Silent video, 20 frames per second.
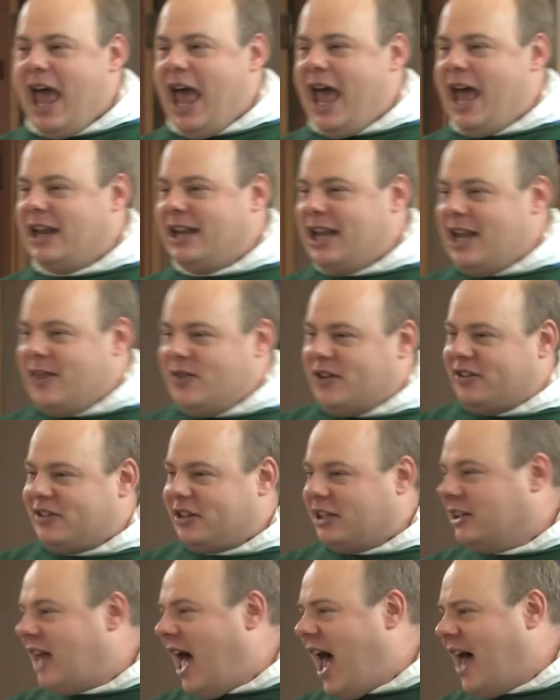And in this
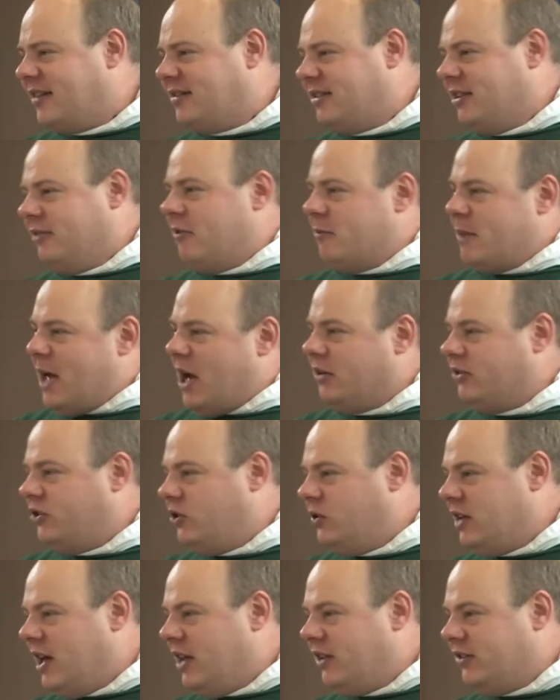class of about
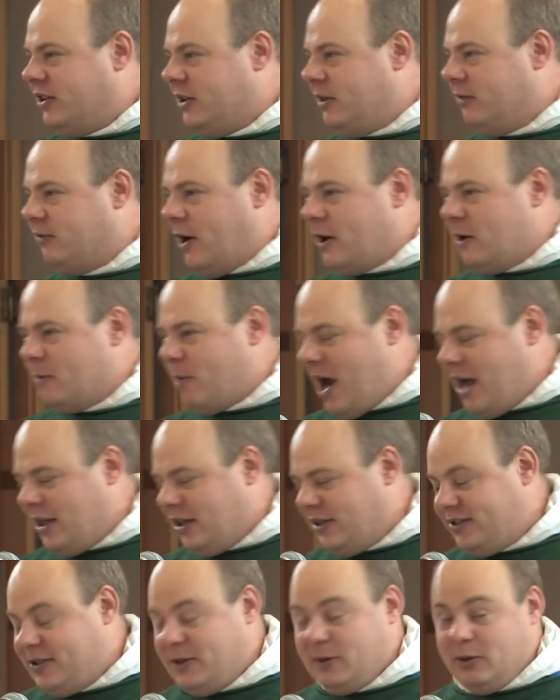two dozen fighter
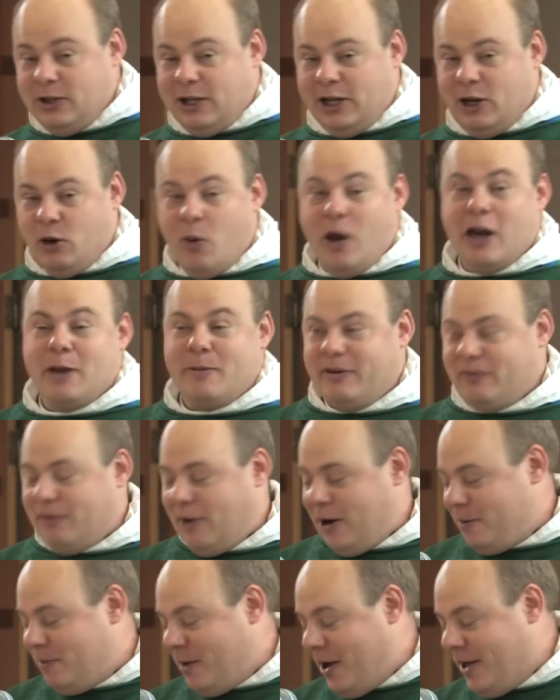pilots, to, you know, wanted to be
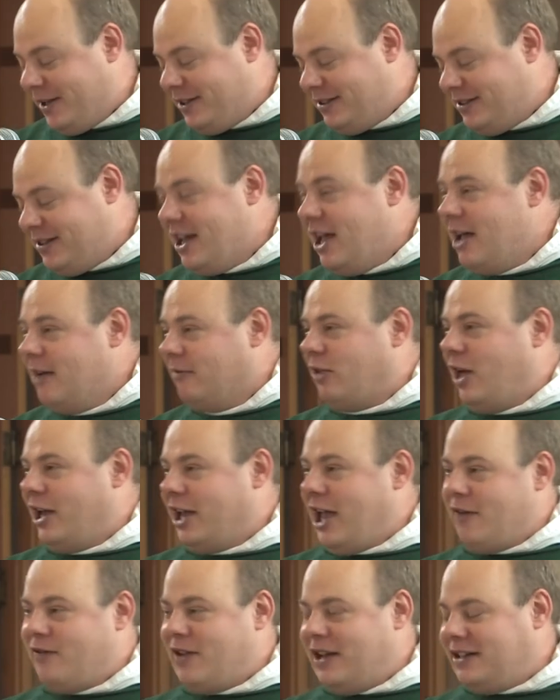fighter pilots,
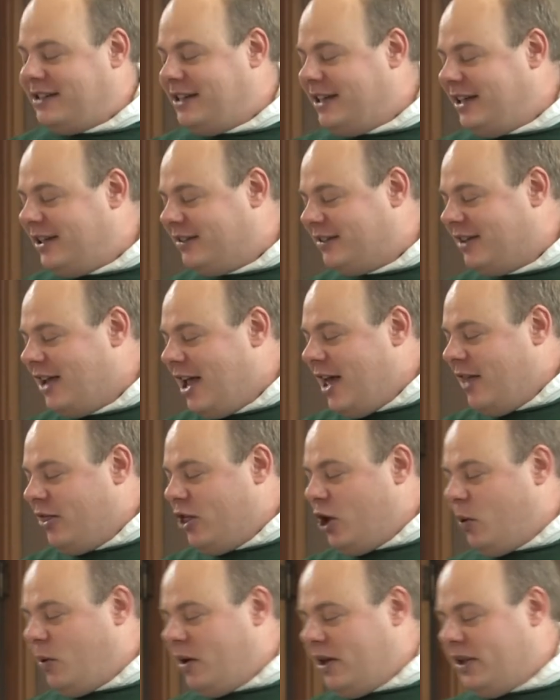flying F-18s,
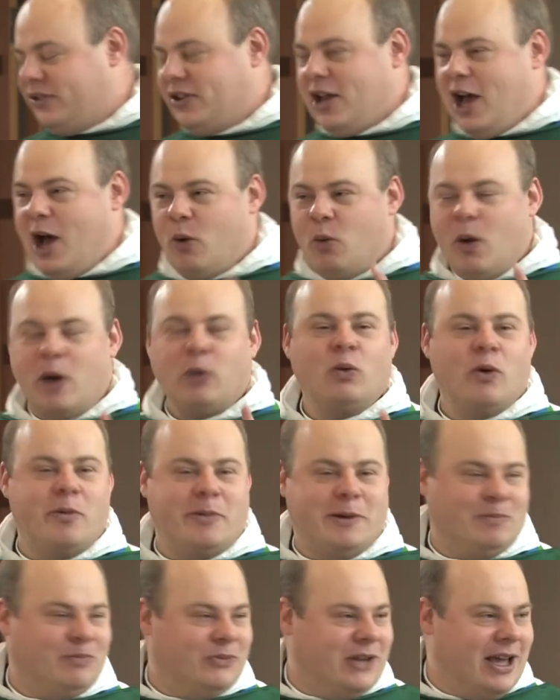there was uh, one
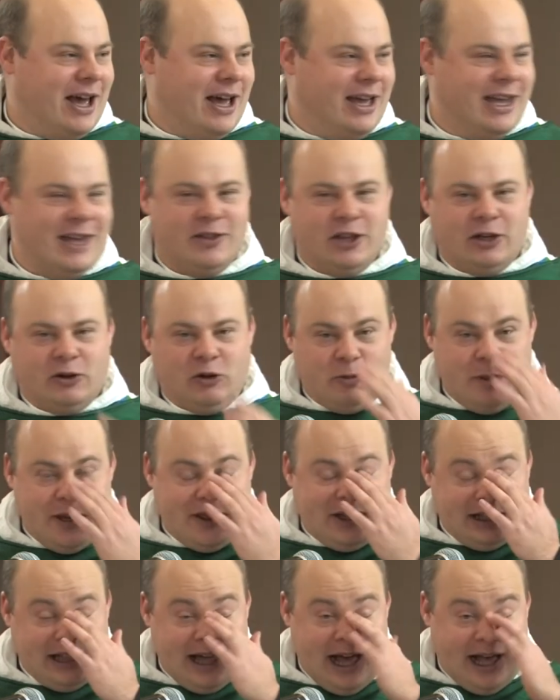woman uh, in the group, in
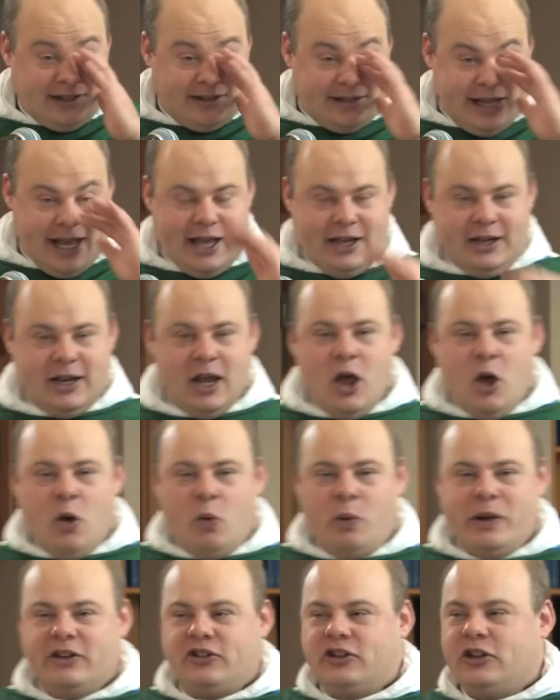the class. And
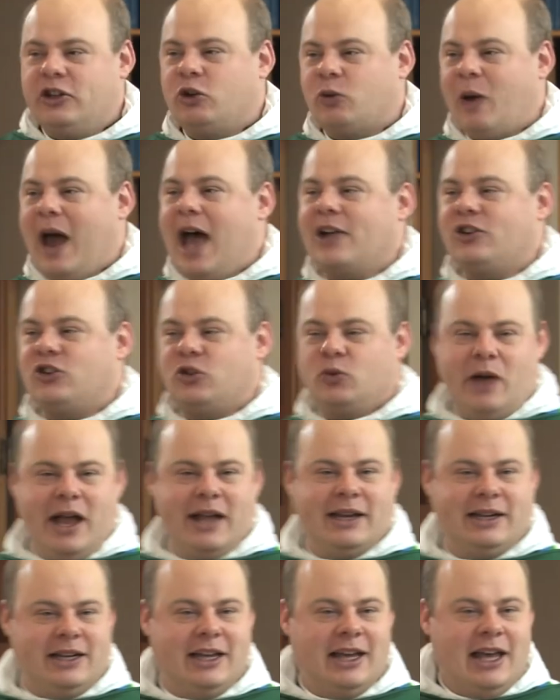when she
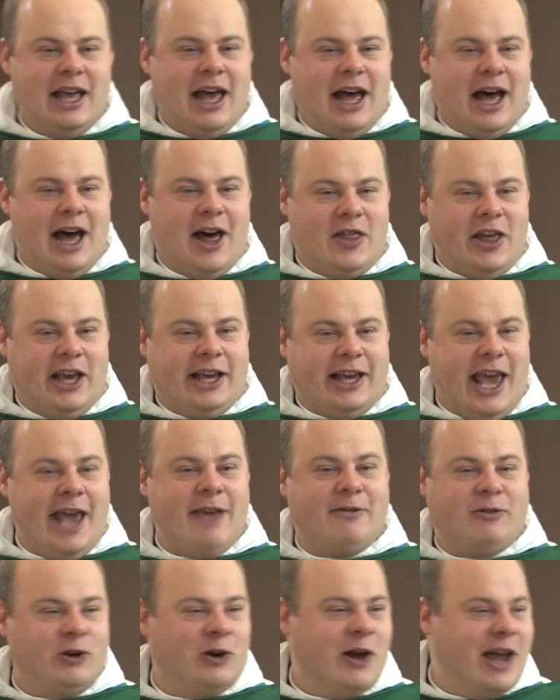graduated, uh, they
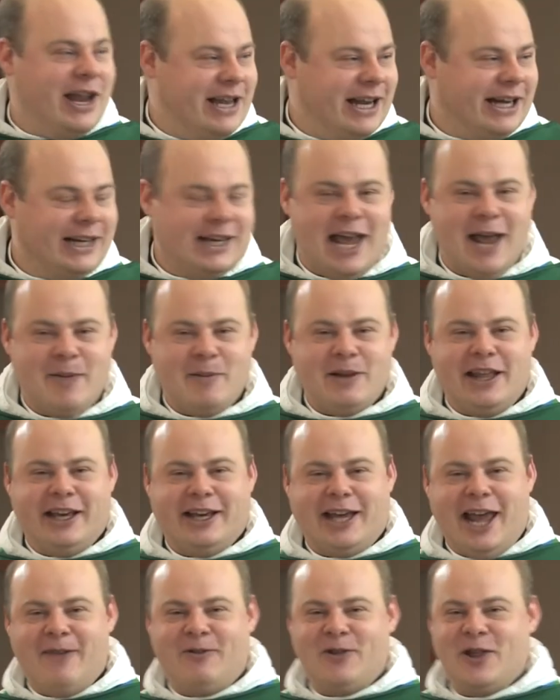gave her a nickname, and they
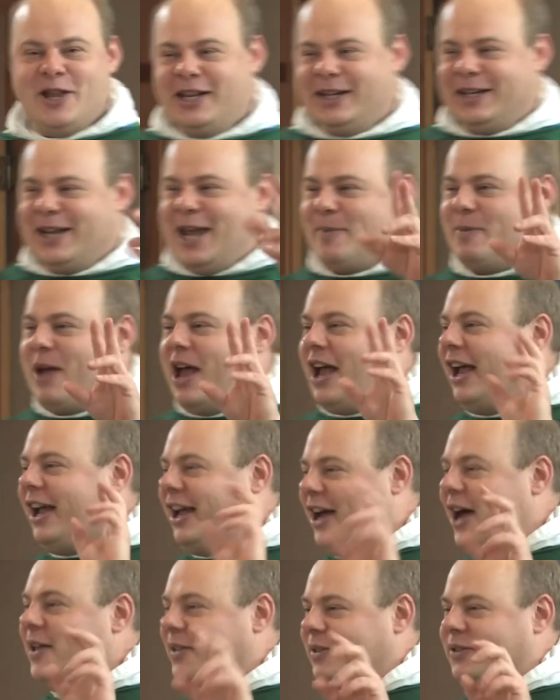gave her the nickname
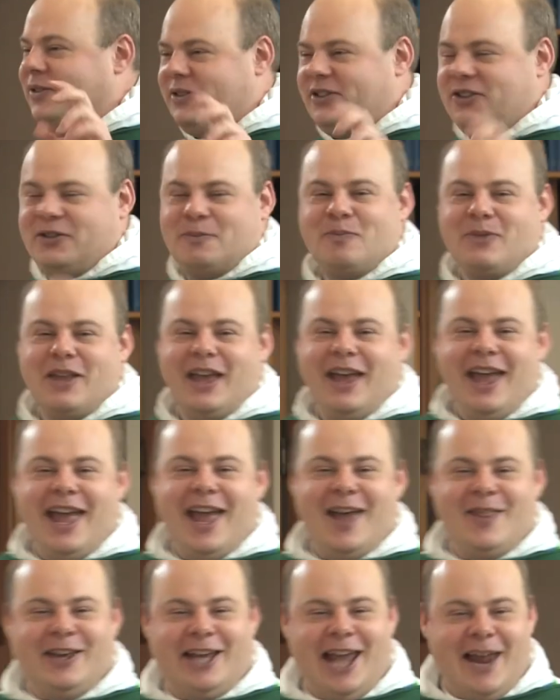Guns.
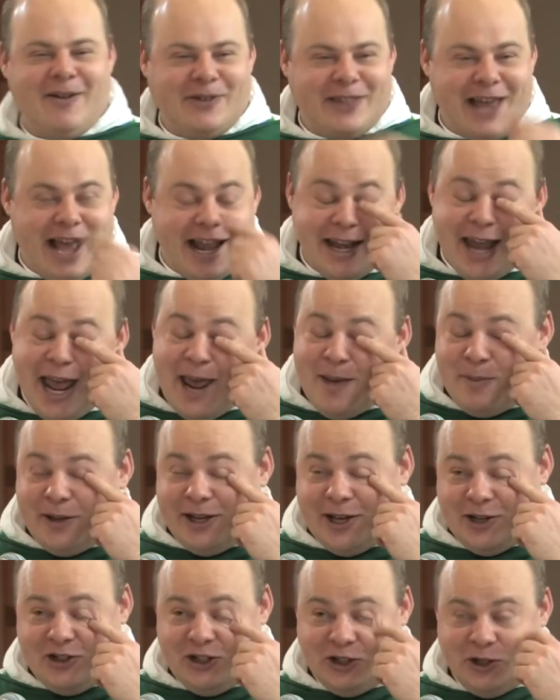And they gave her that name
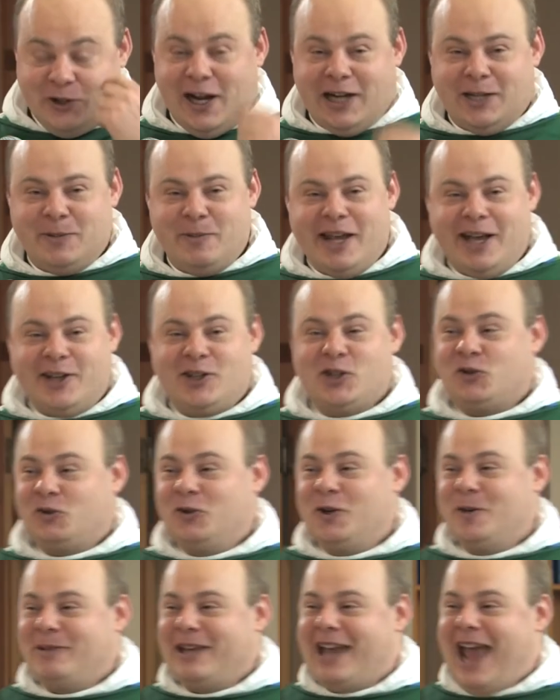because she turned out to be
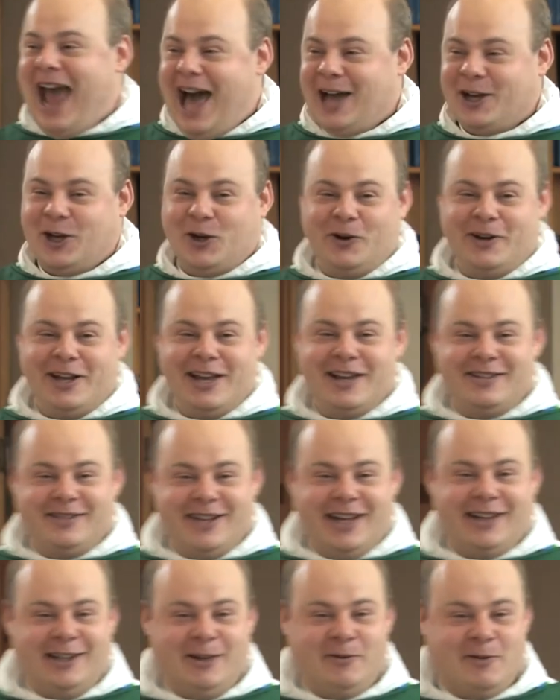extremely accurate and
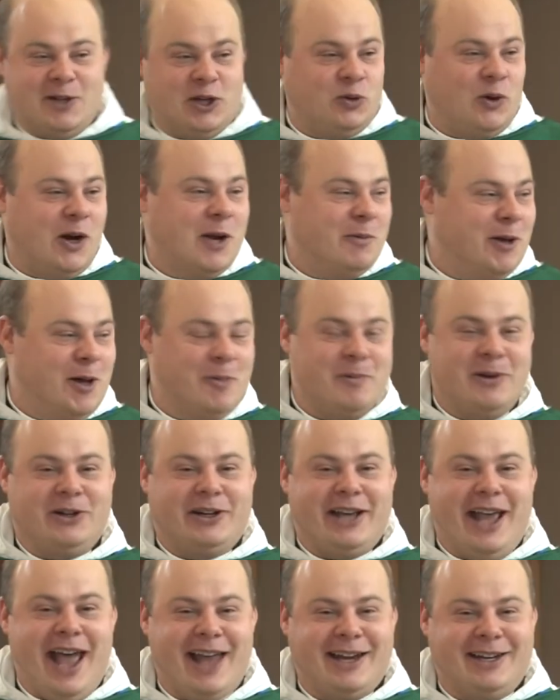deadly with a 20 millimeter
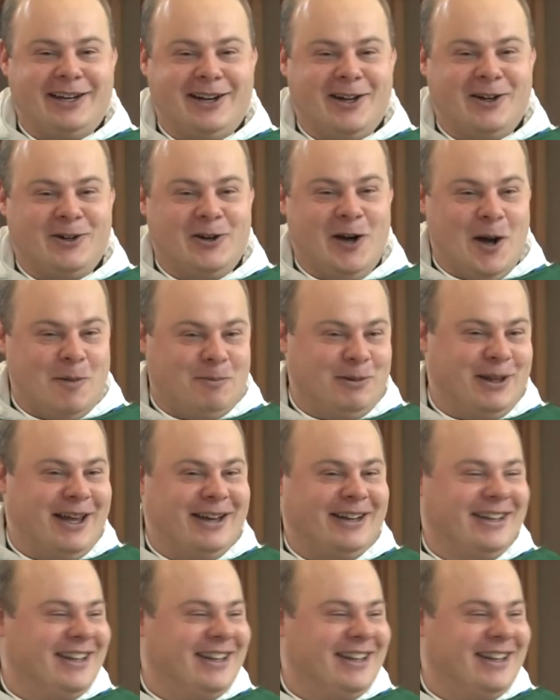cannon on her airplane.